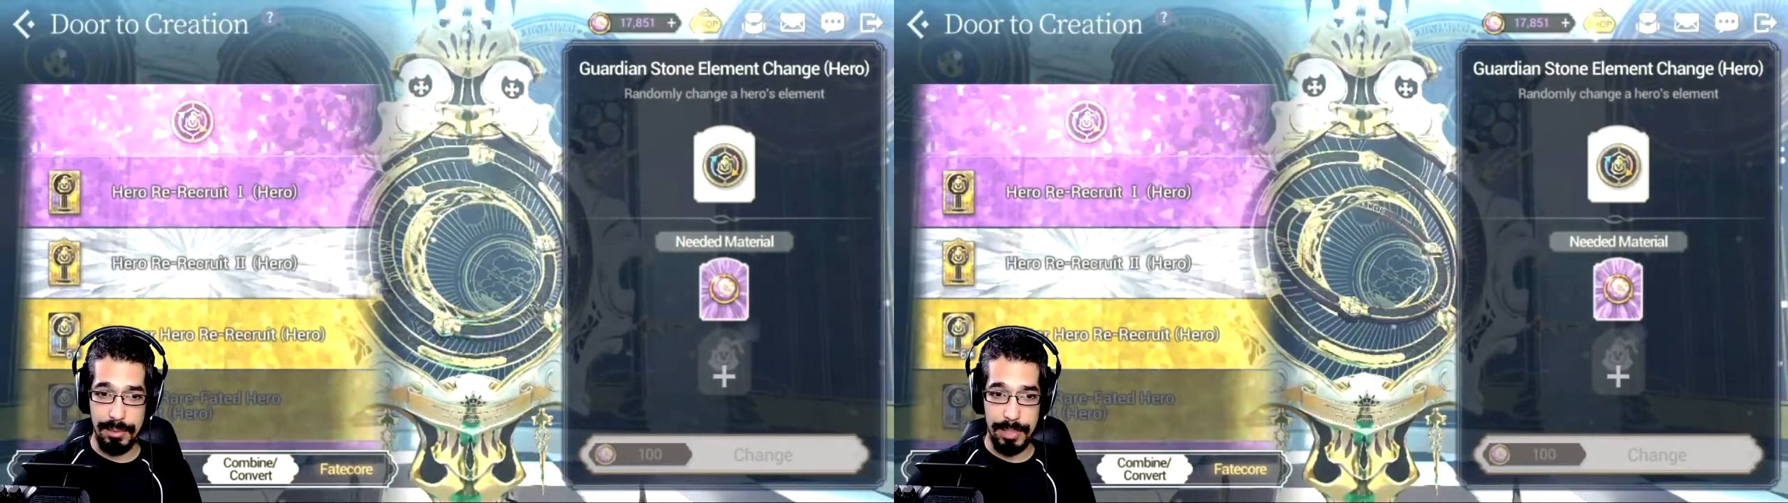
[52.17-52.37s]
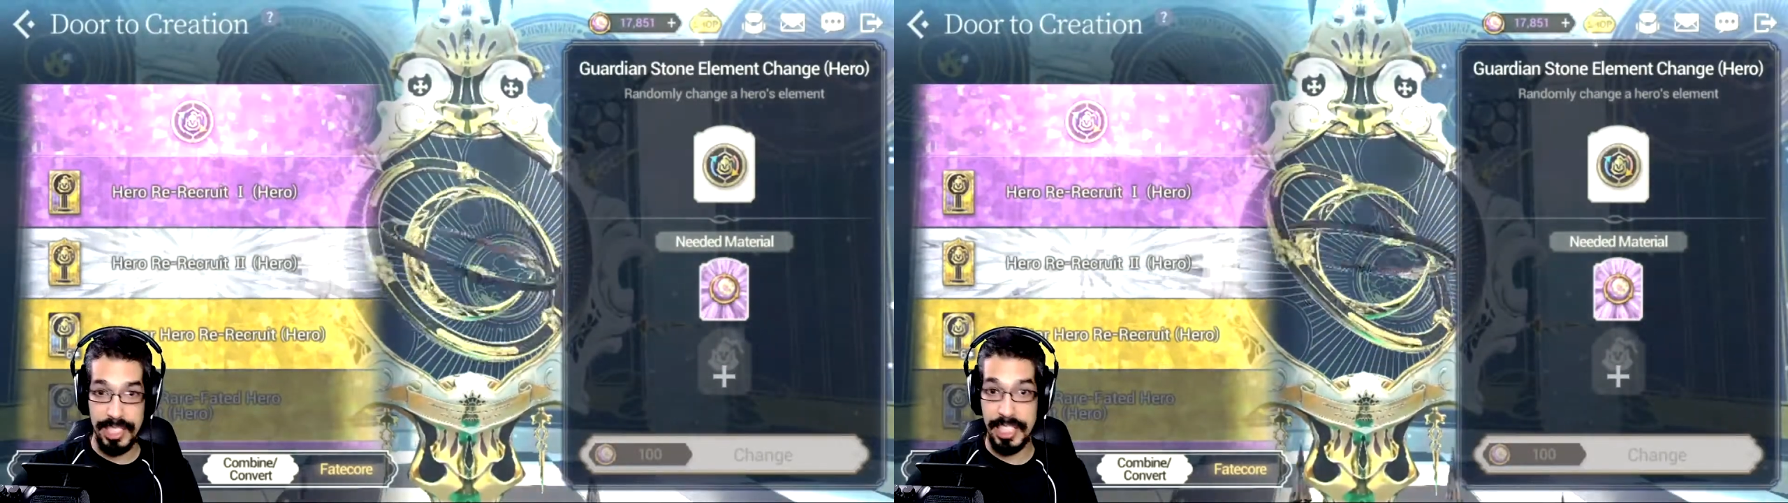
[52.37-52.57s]

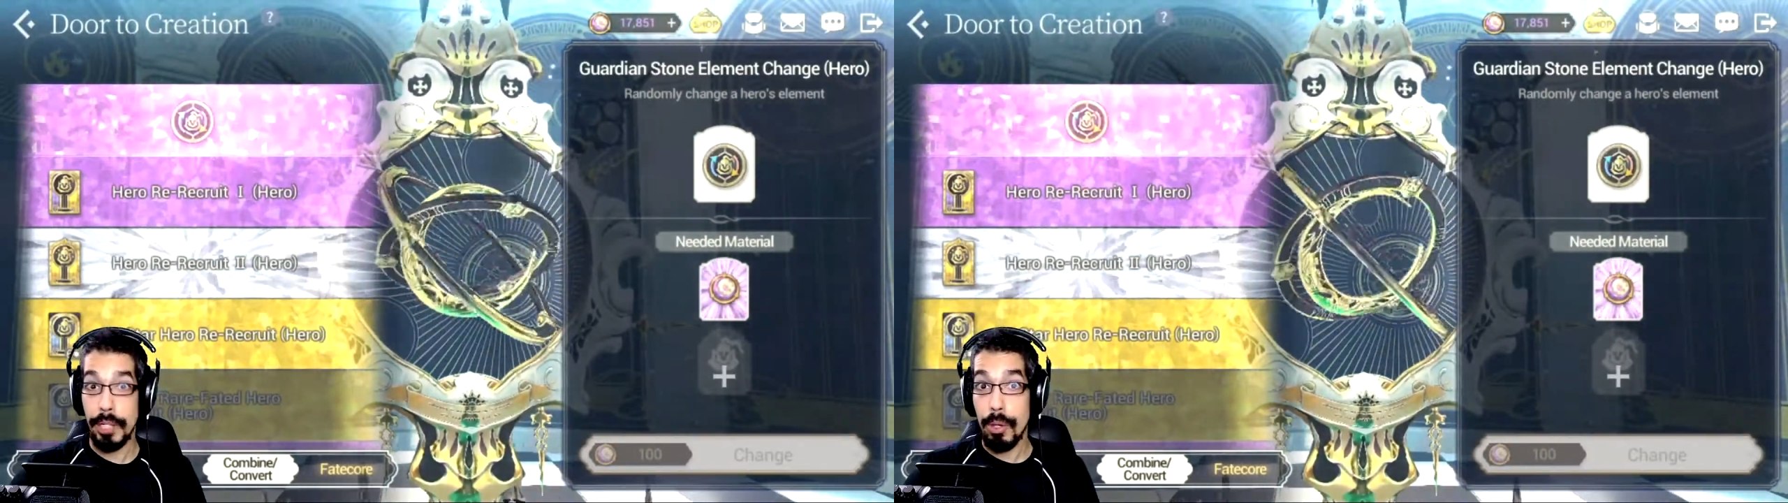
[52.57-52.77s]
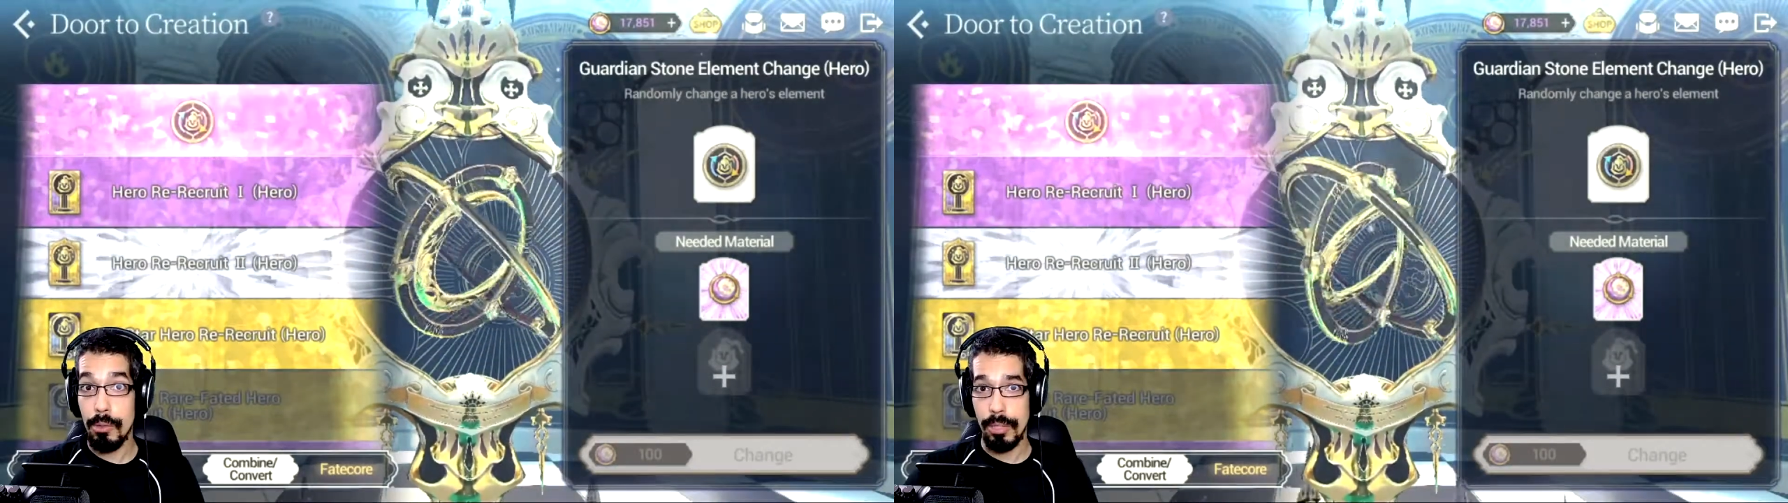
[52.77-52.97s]

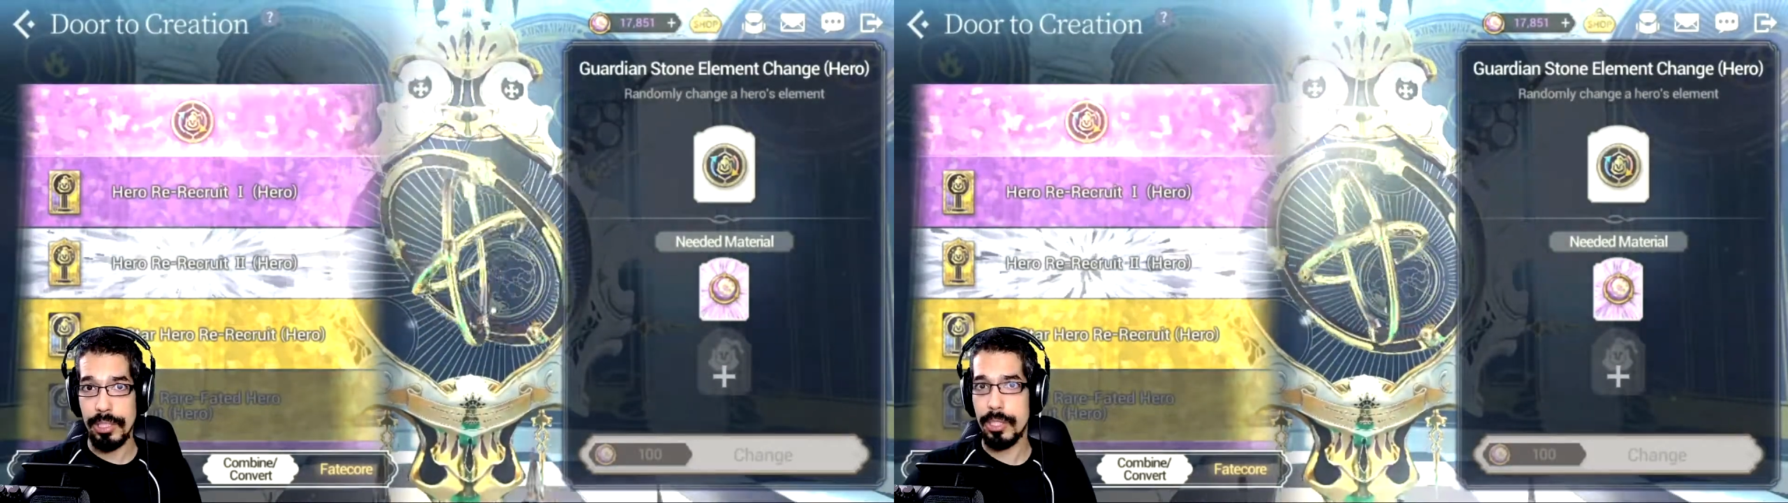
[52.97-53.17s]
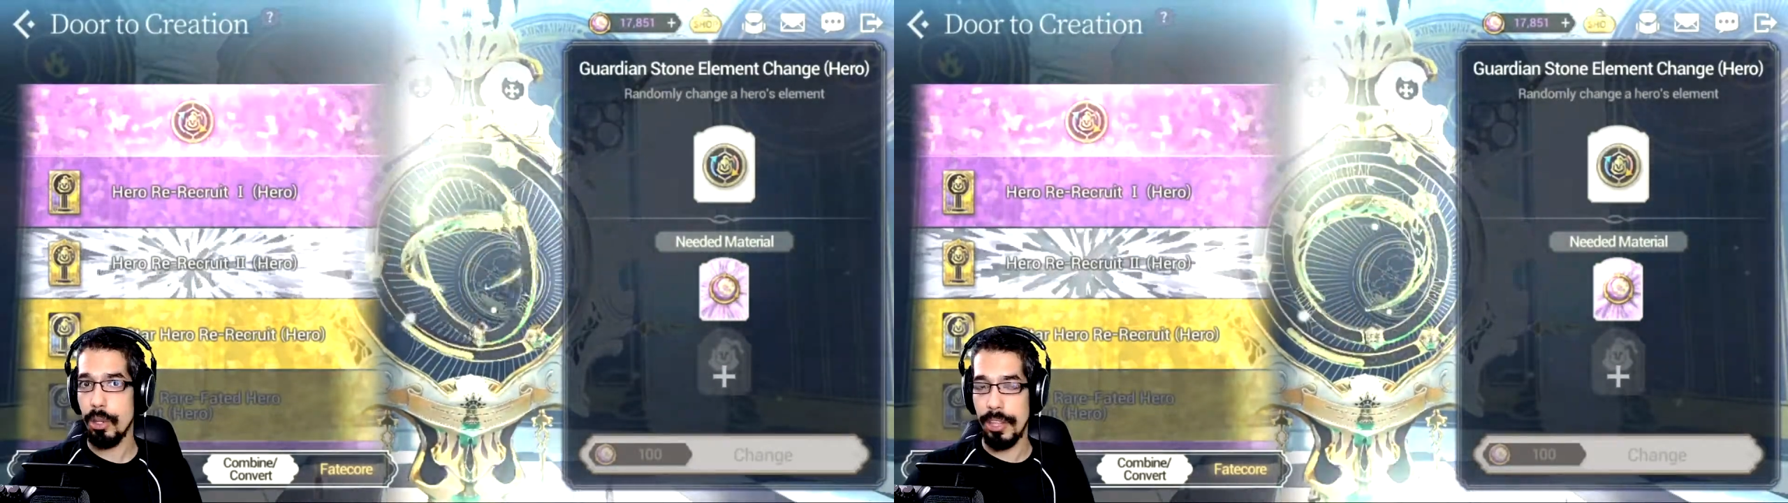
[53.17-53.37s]
0,
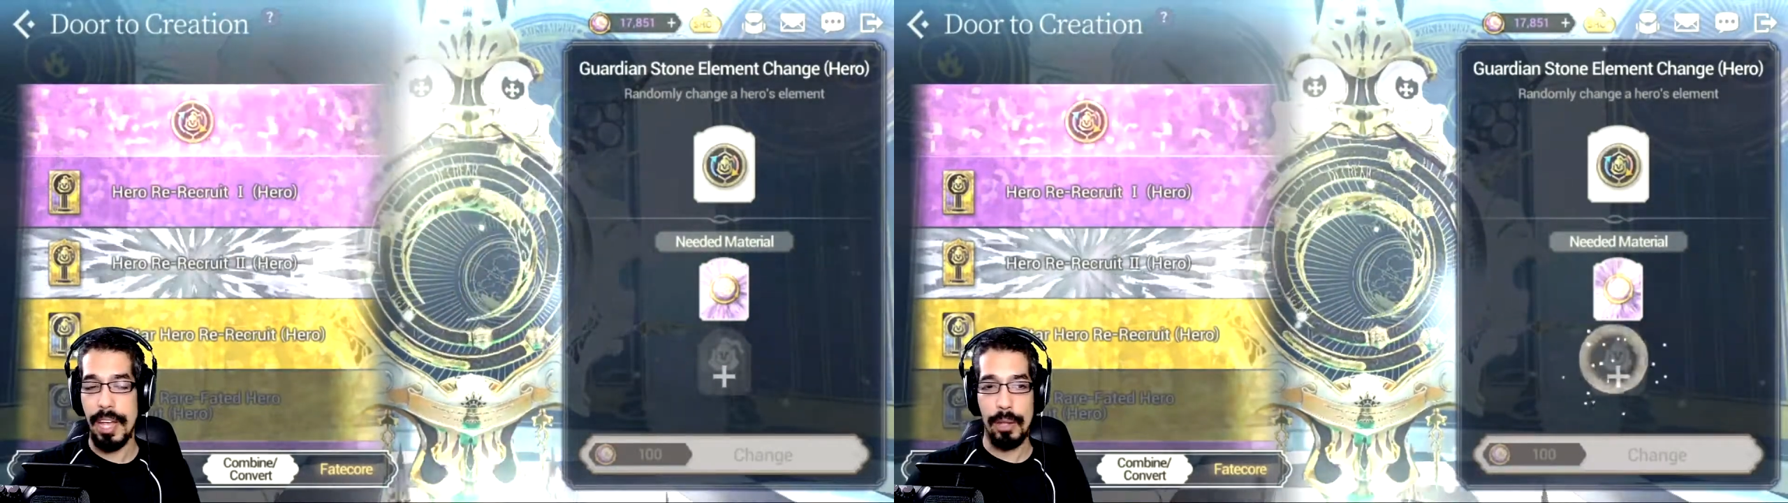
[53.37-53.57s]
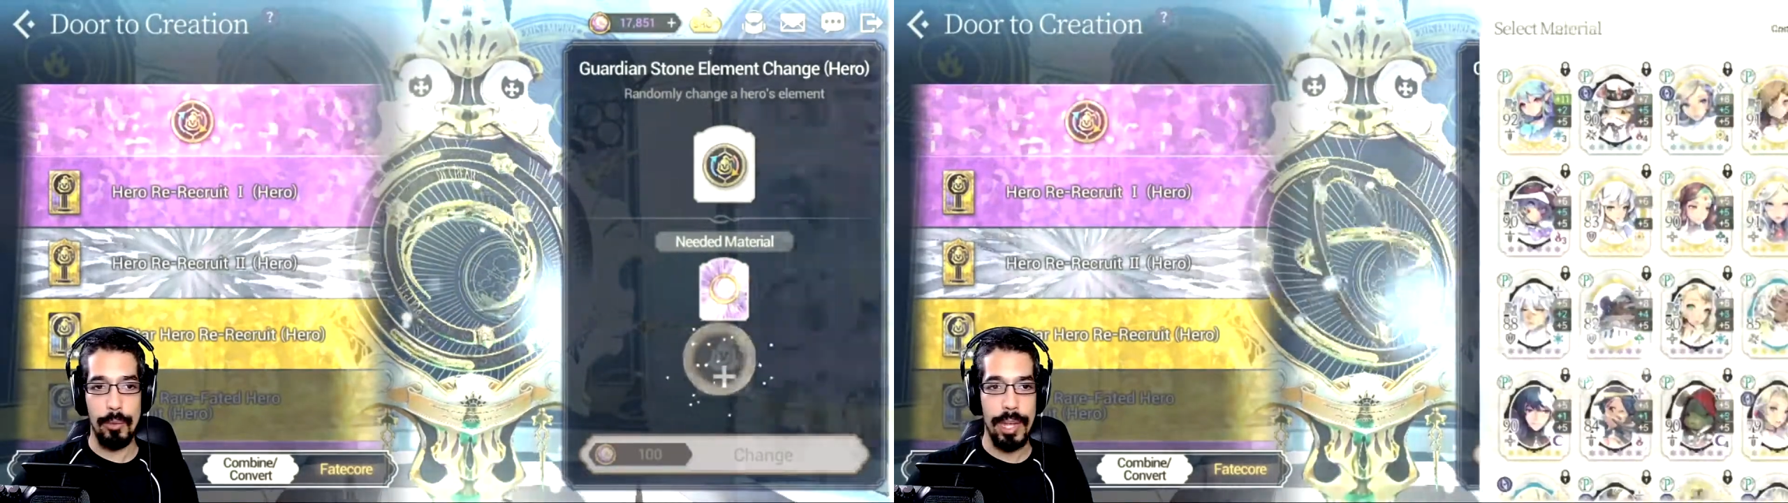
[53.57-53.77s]
let's call it
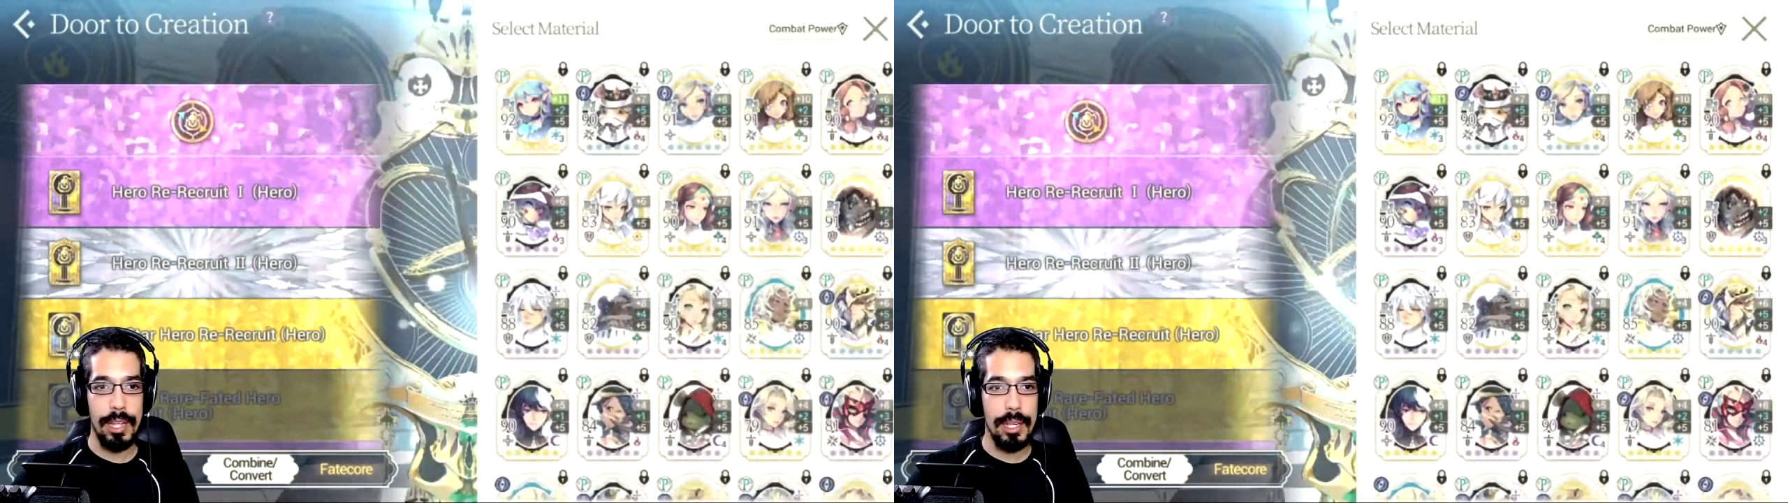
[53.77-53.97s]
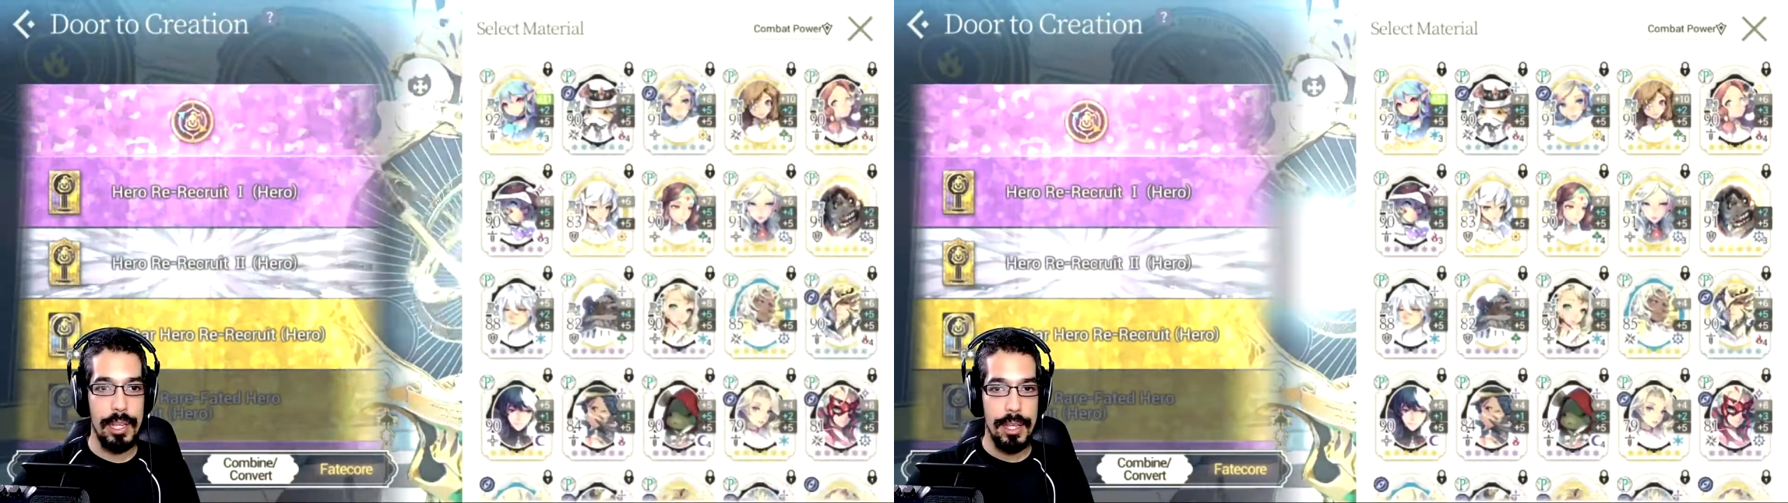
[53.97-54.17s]
that way,